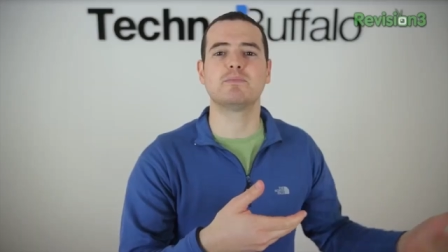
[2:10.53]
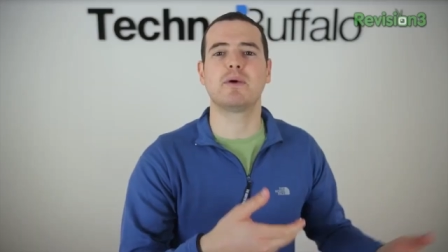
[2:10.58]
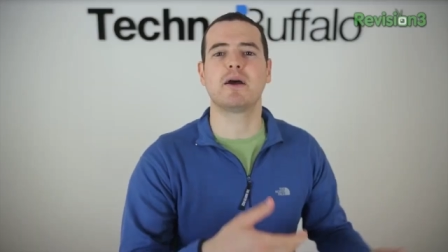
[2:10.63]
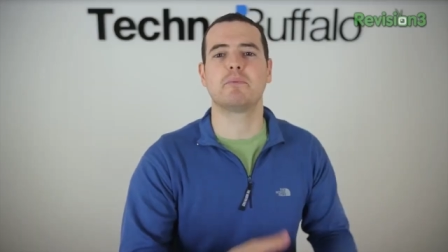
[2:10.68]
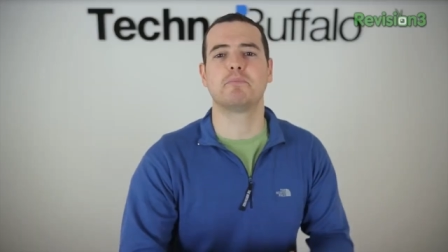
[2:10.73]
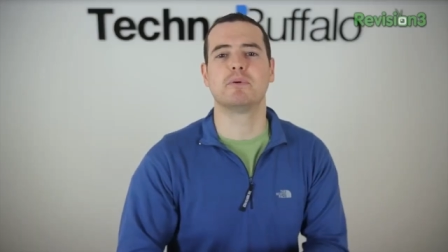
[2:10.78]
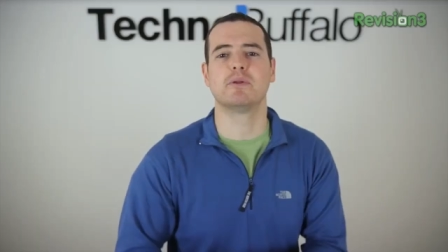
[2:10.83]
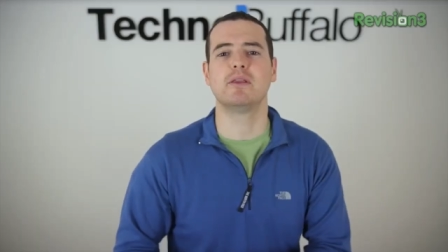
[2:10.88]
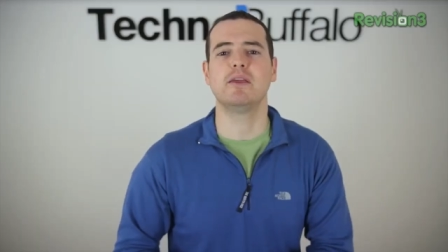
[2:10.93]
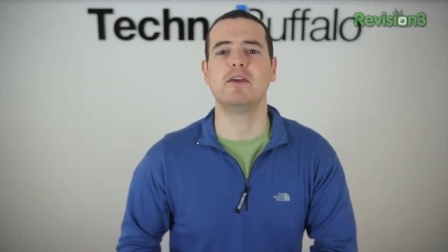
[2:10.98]
you
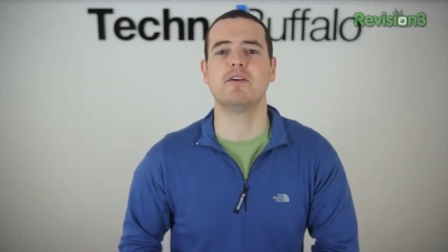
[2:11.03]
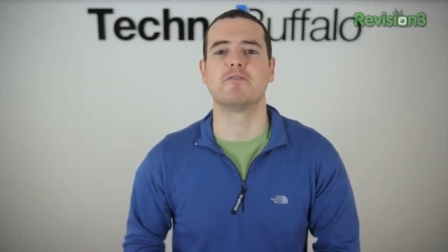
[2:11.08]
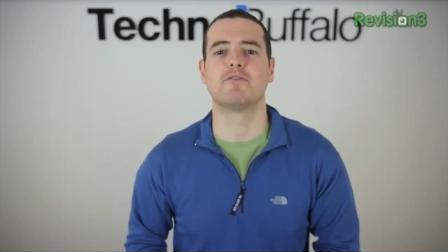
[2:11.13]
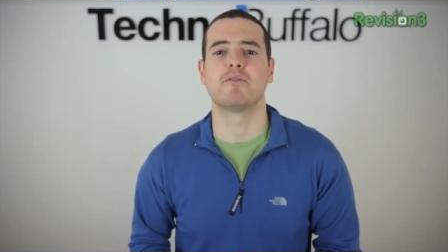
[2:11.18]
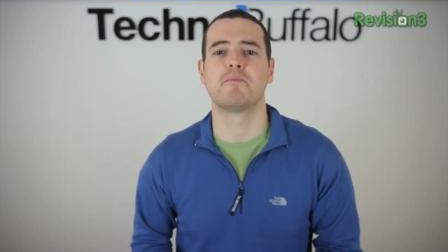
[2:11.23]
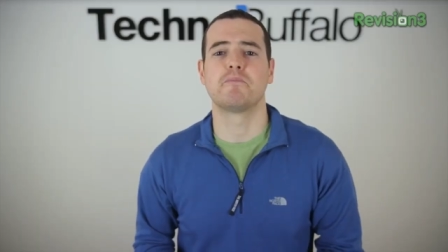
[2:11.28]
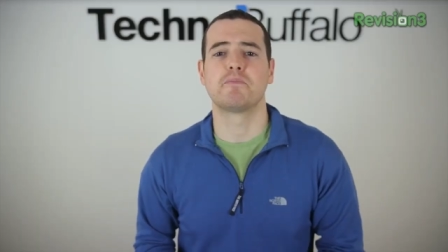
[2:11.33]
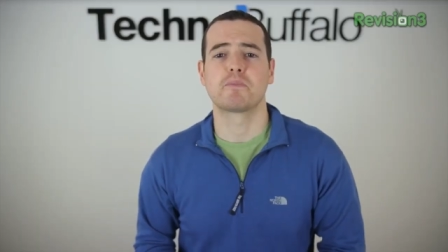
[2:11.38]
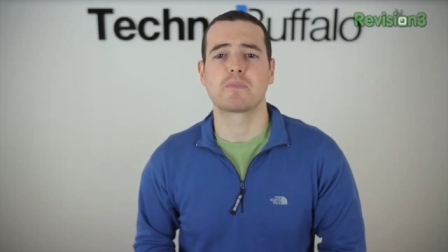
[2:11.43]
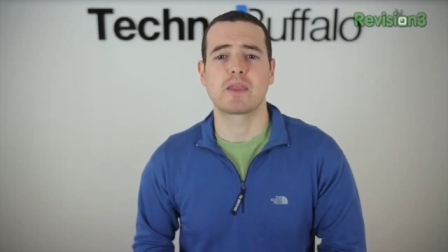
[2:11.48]
might
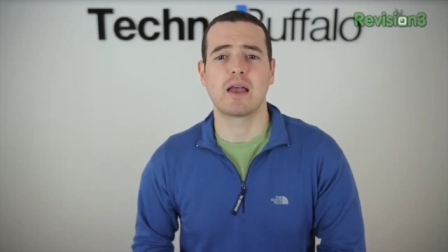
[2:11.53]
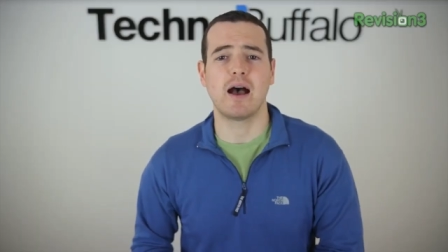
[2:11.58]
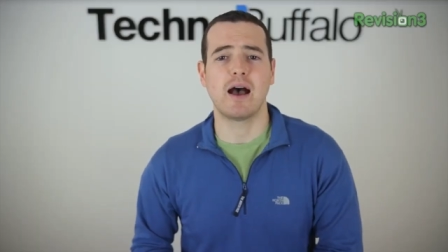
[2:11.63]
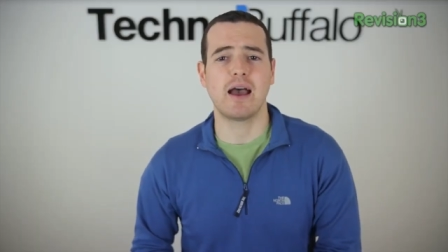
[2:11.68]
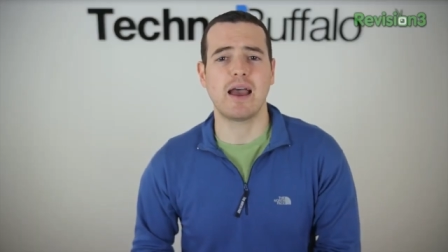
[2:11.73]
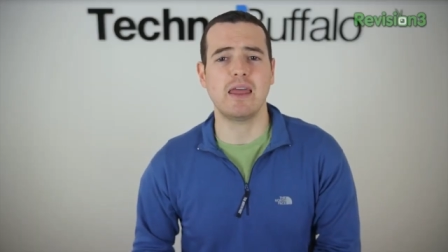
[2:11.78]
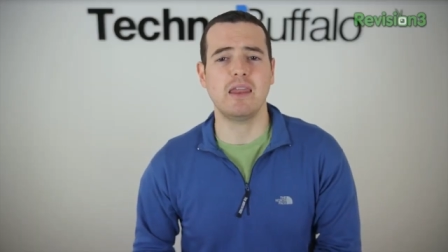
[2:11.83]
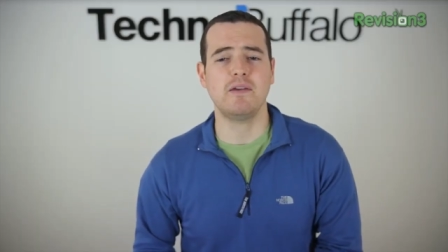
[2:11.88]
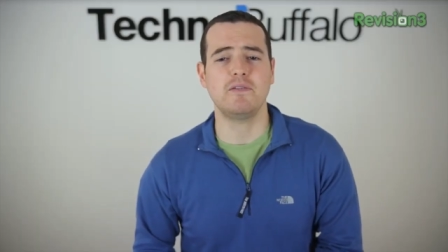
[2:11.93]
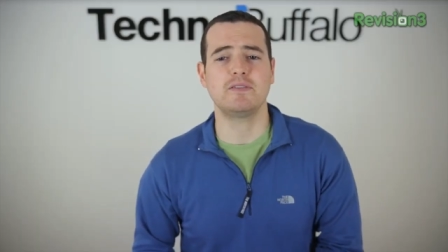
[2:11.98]
believe.
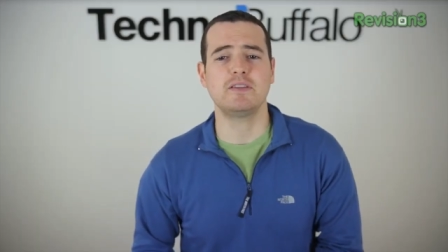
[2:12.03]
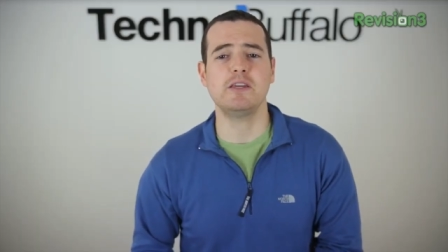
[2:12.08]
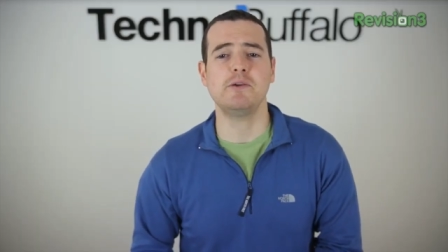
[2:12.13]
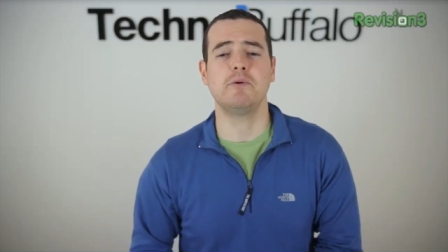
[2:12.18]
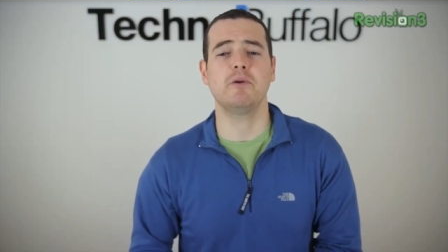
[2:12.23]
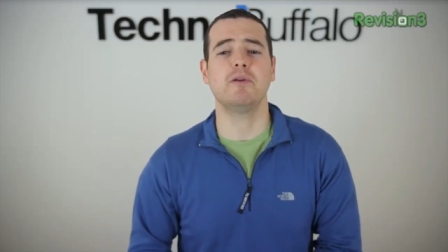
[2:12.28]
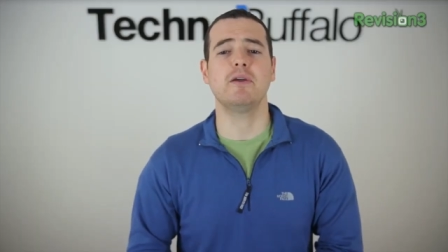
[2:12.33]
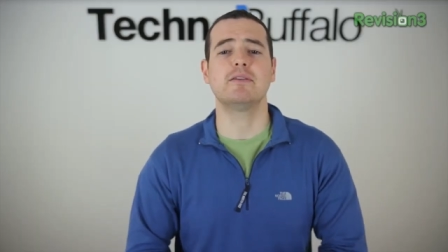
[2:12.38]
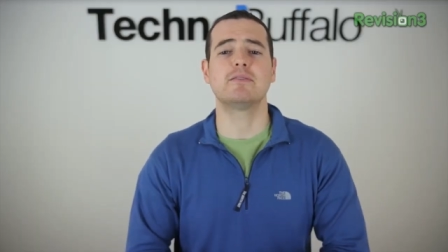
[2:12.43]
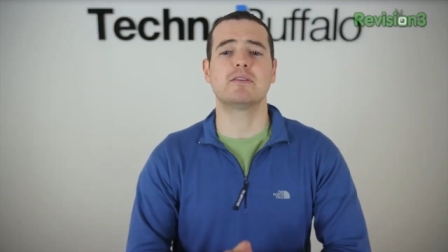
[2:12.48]
Uh, NFC
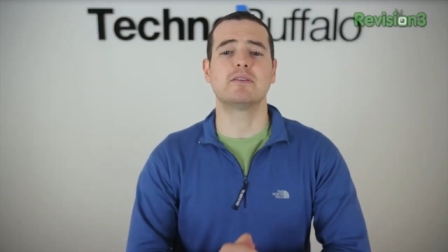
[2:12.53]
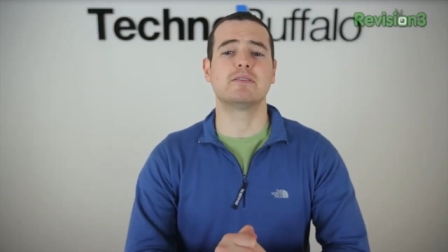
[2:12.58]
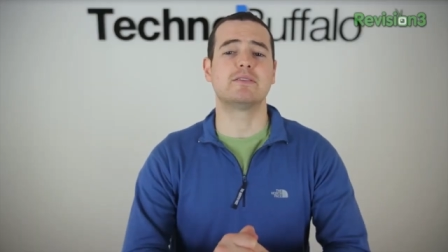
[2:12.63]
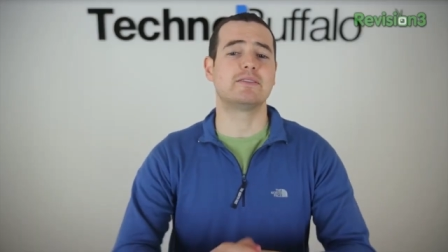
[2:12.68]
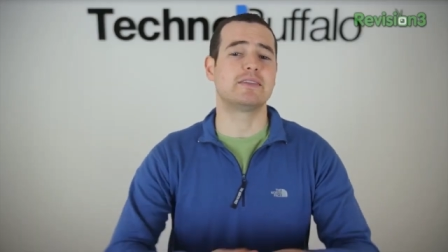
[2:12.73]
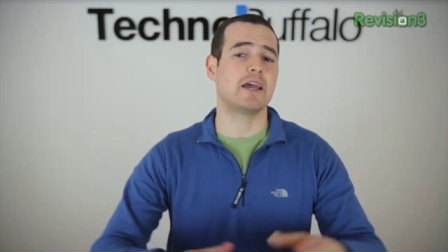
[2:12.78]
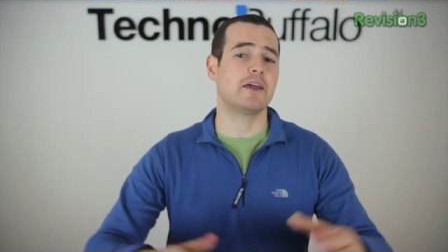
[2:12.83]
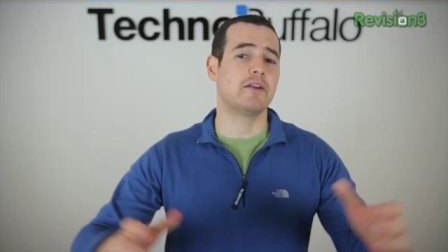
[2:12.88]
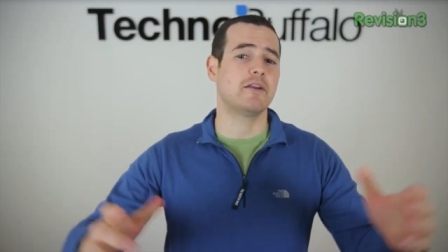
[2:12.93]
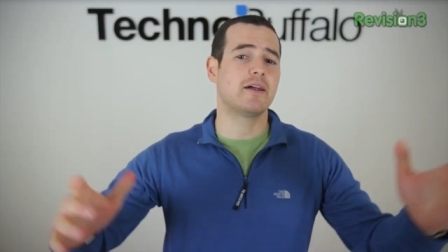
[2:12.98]
really isn't
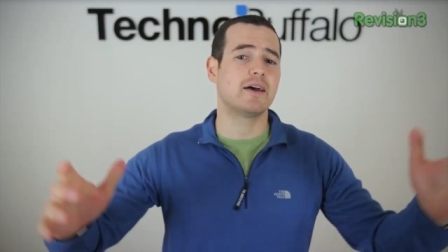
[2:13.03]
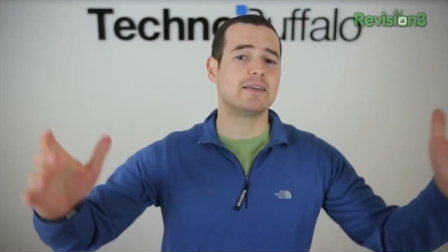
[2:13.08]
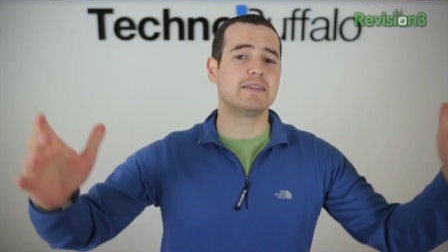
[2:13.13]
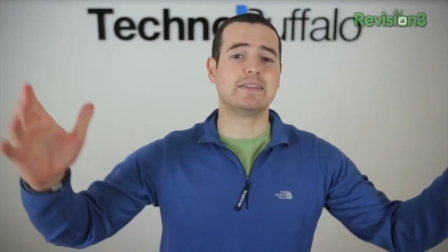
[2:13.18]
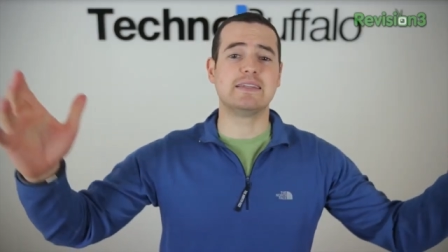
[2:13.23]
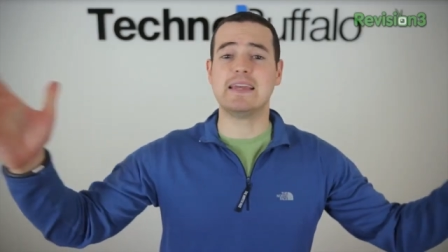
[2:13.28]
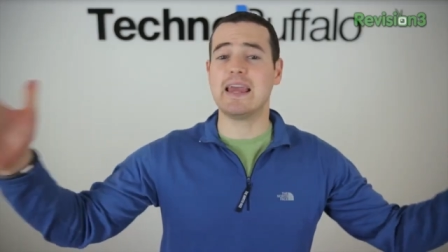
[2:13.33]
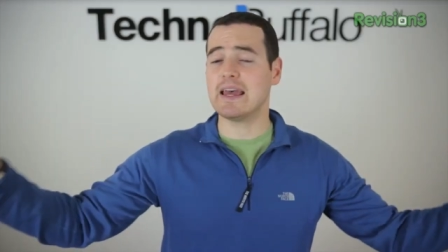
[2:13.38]
standardized